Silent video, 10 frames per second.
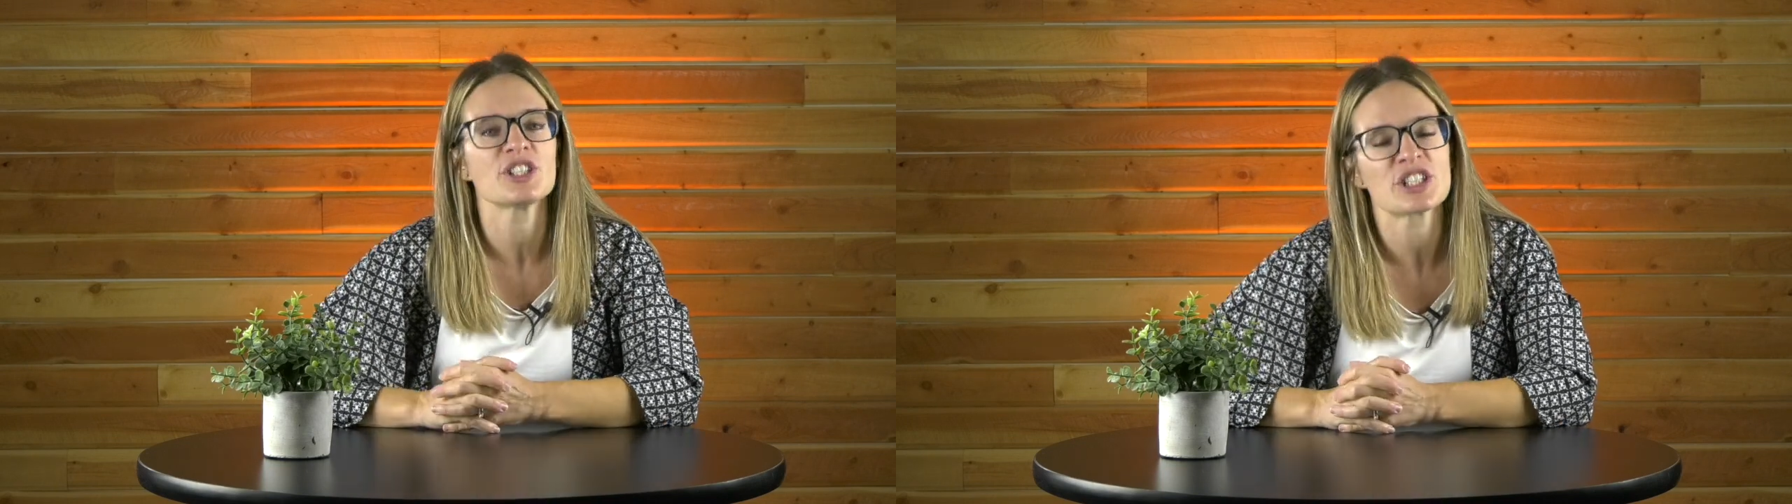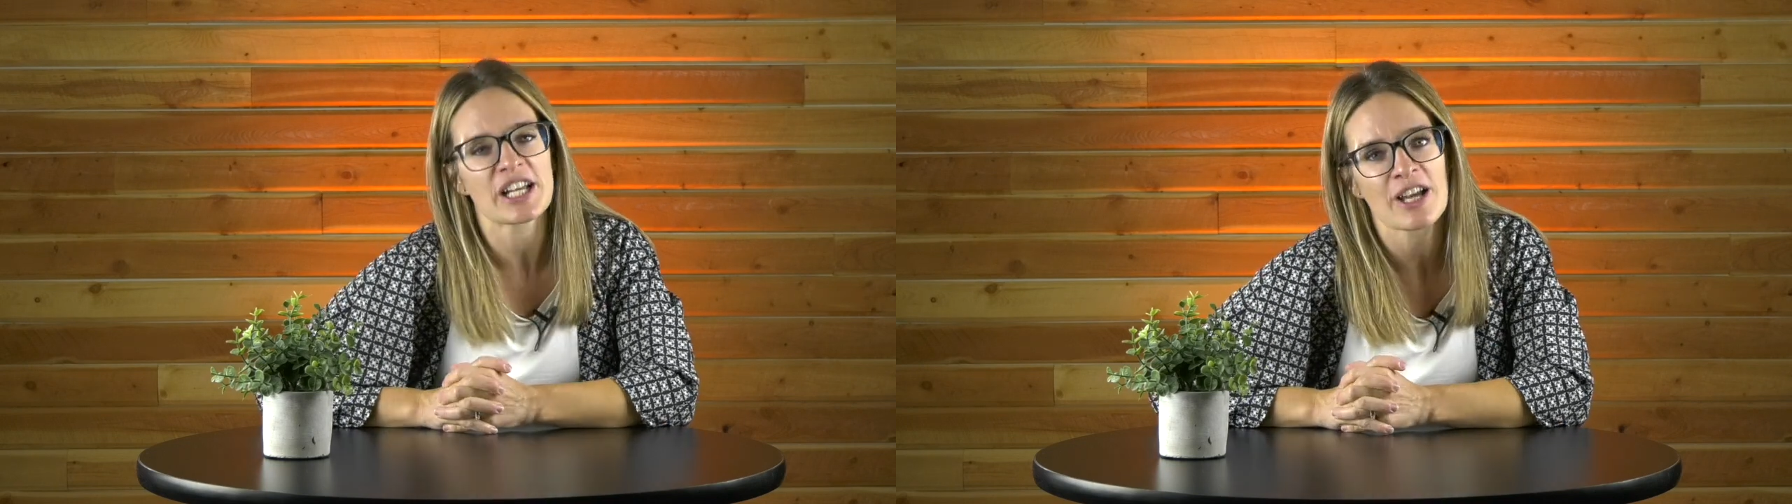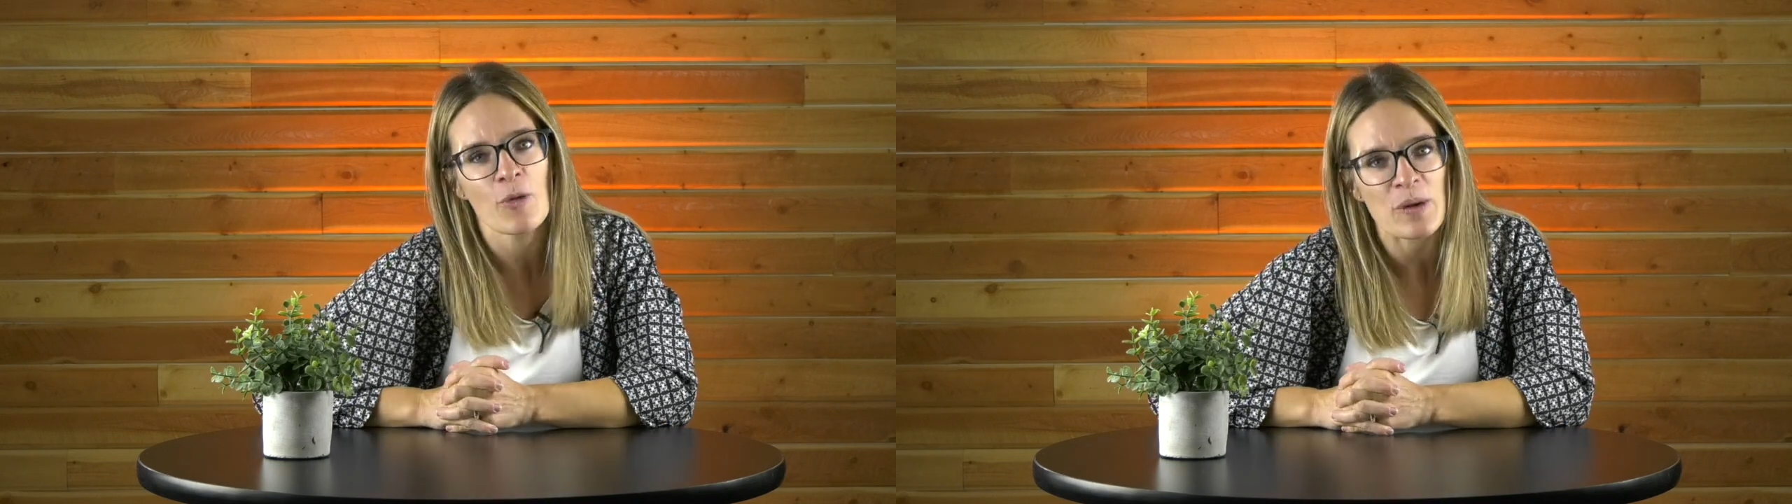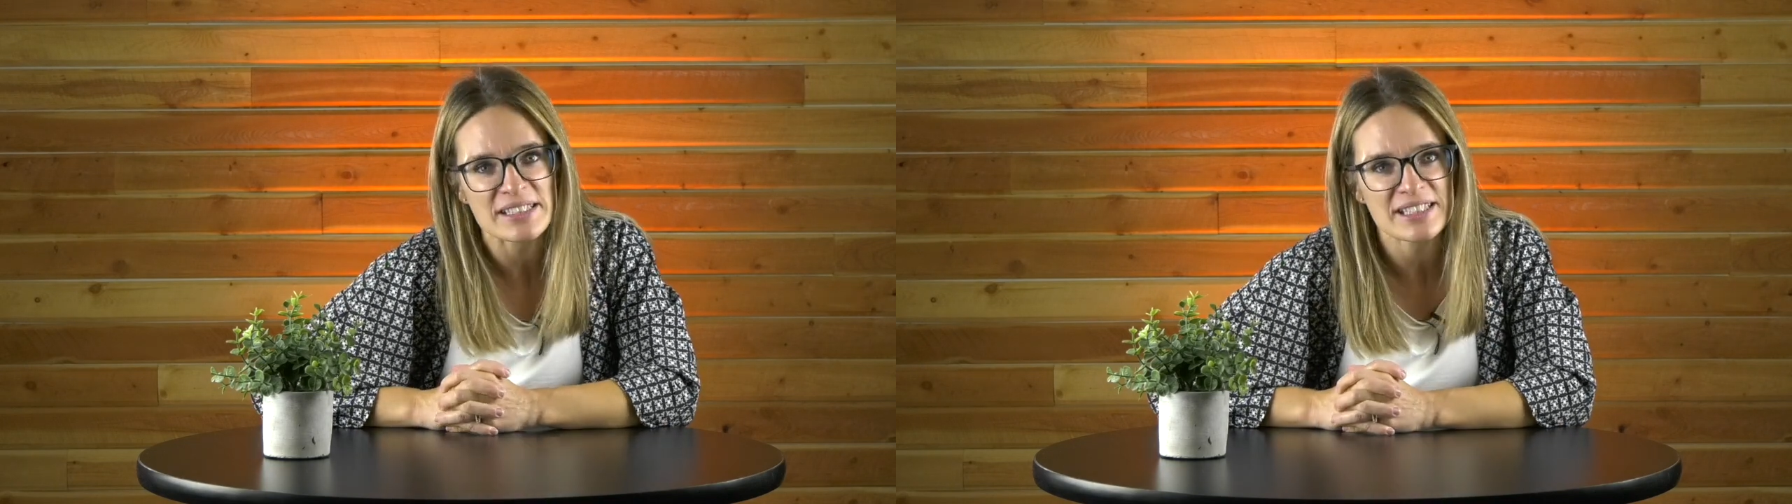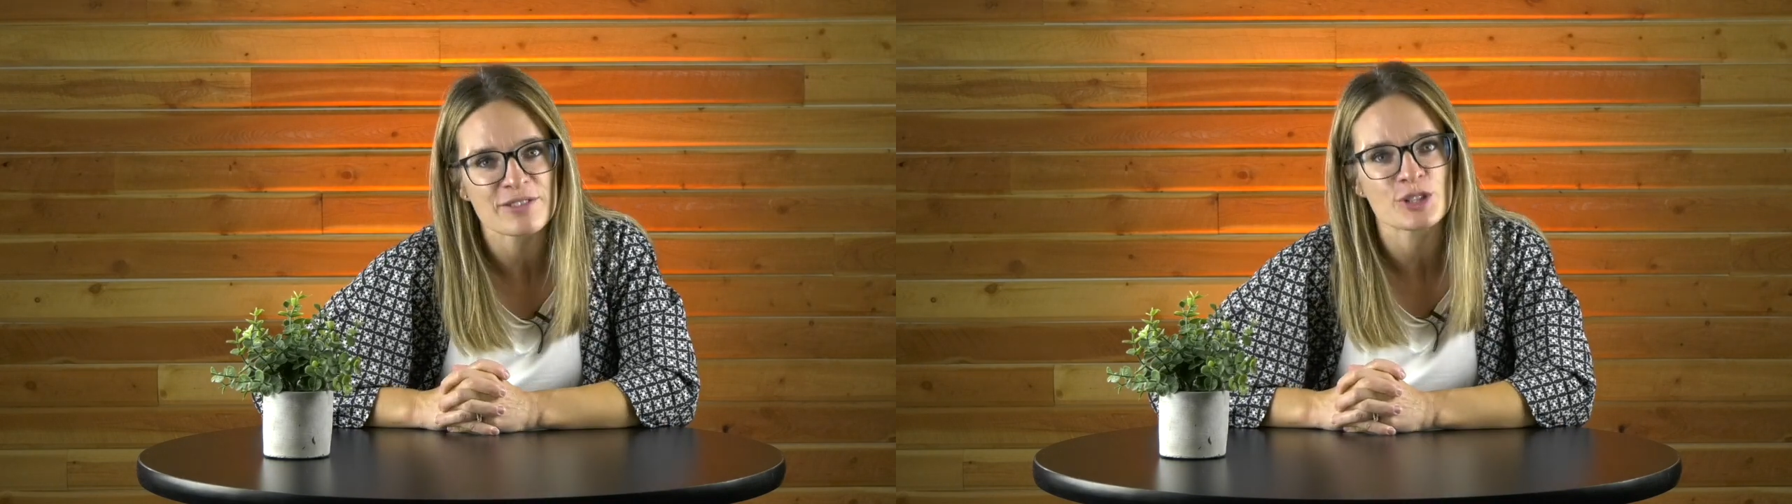to check out
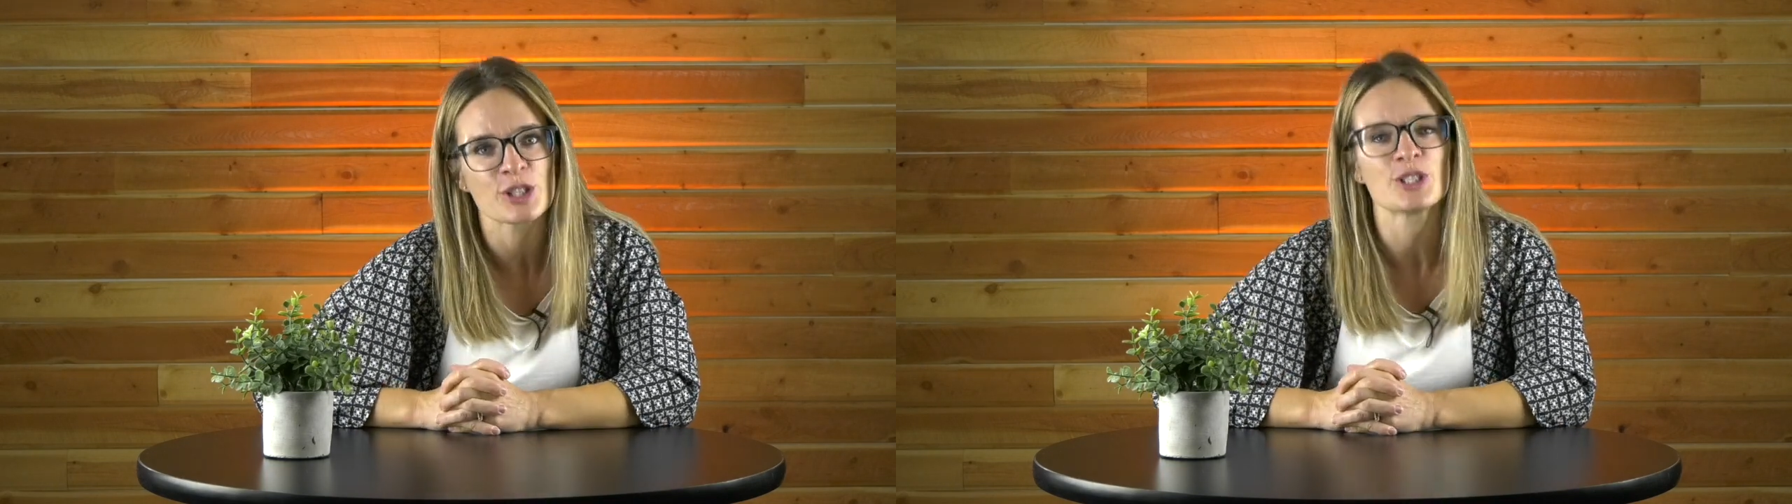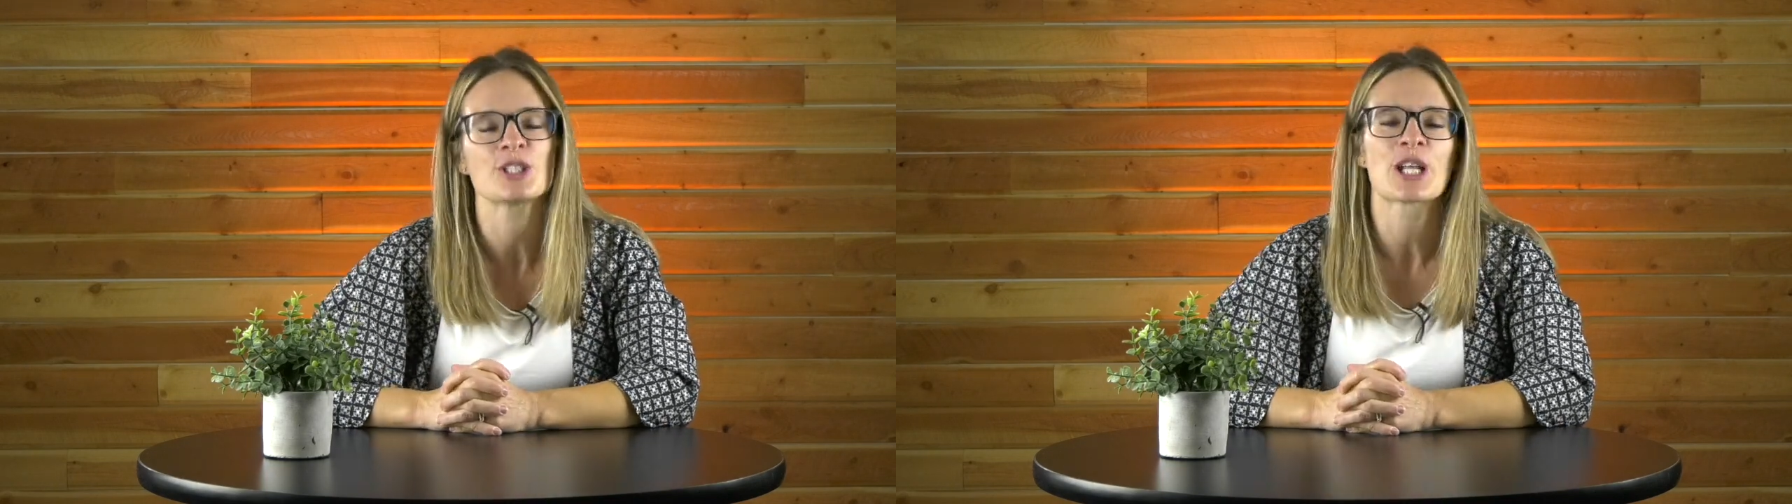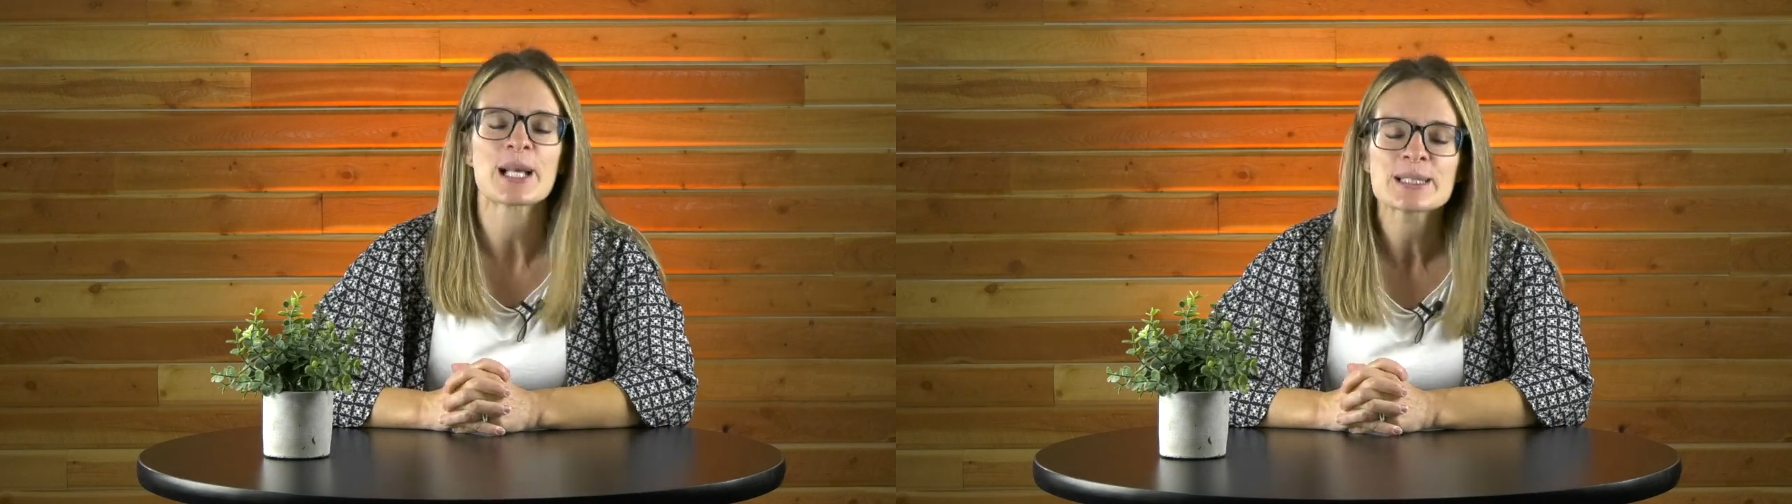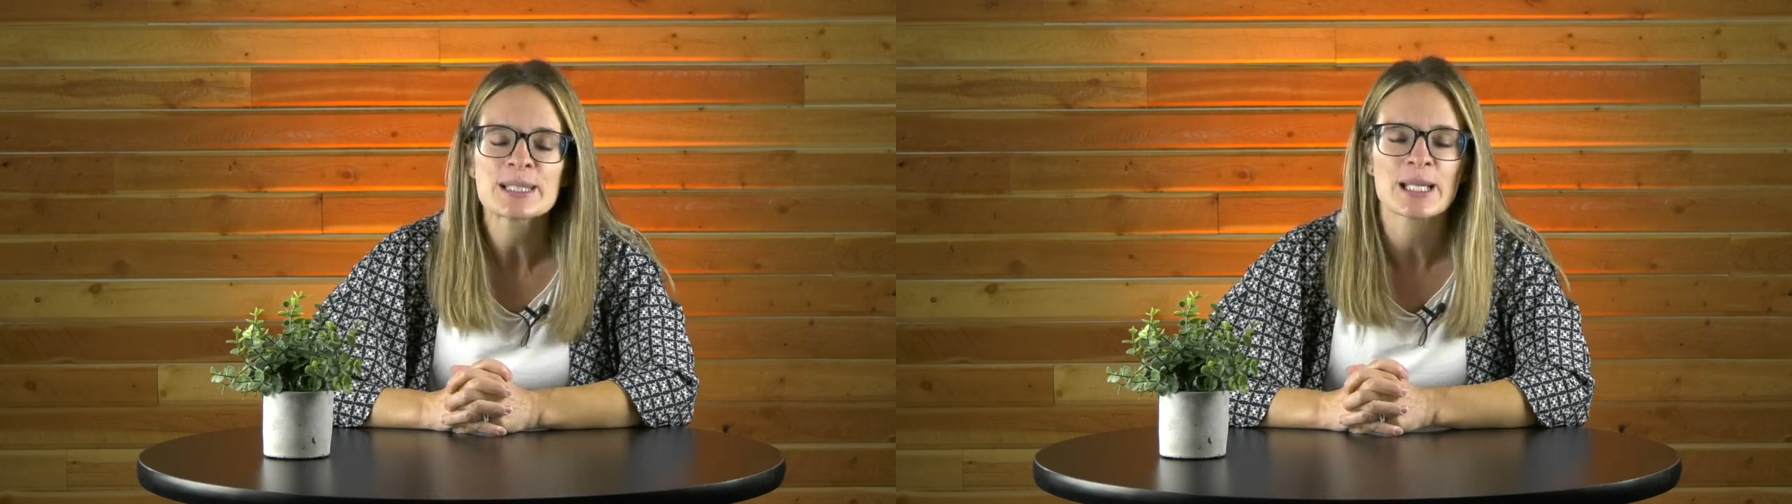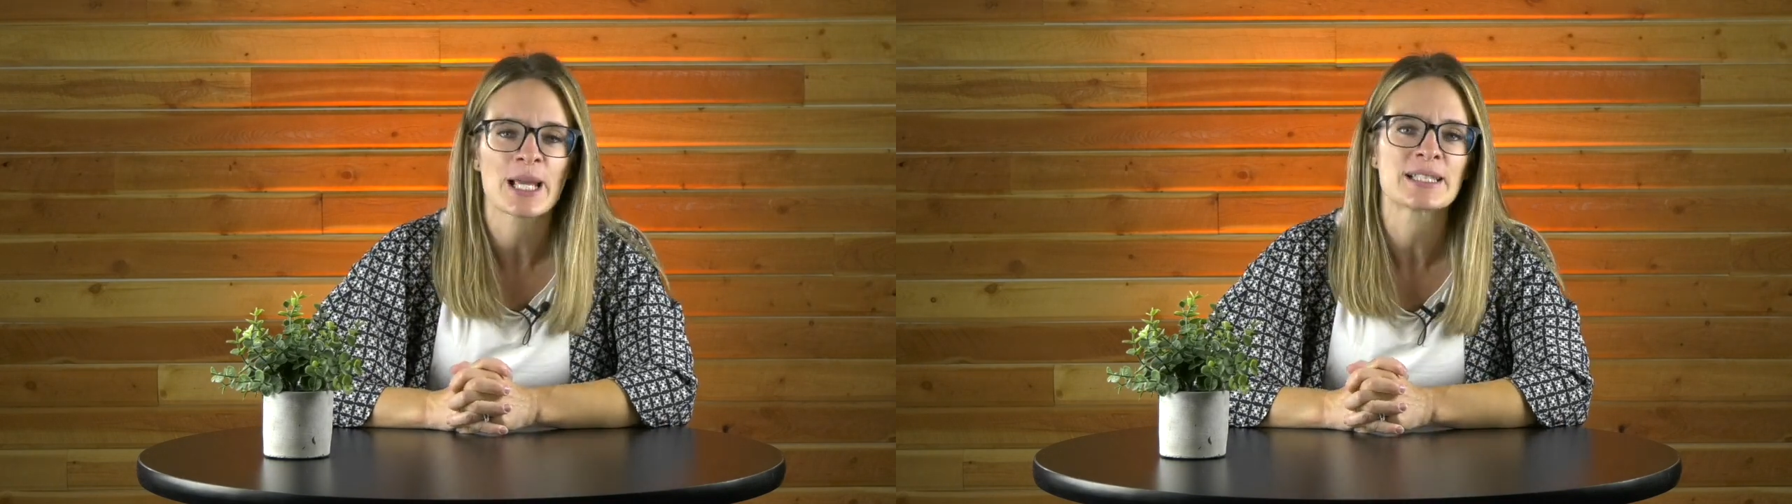
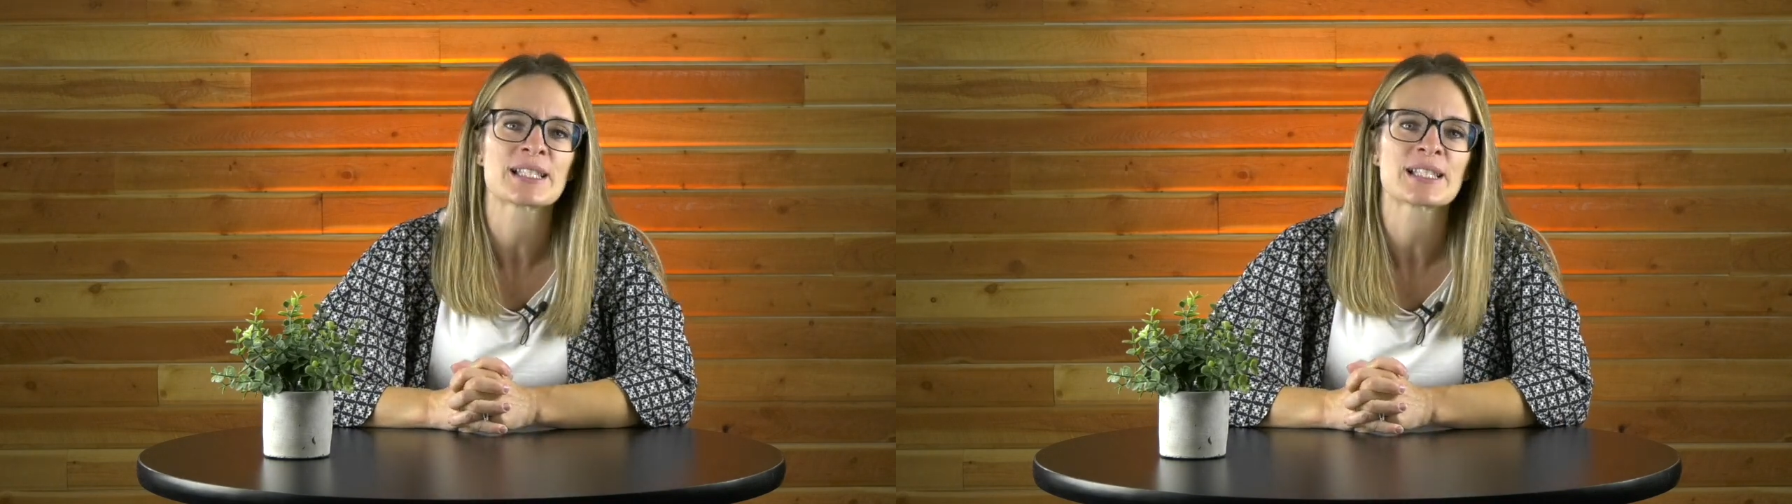westlifechurch.ca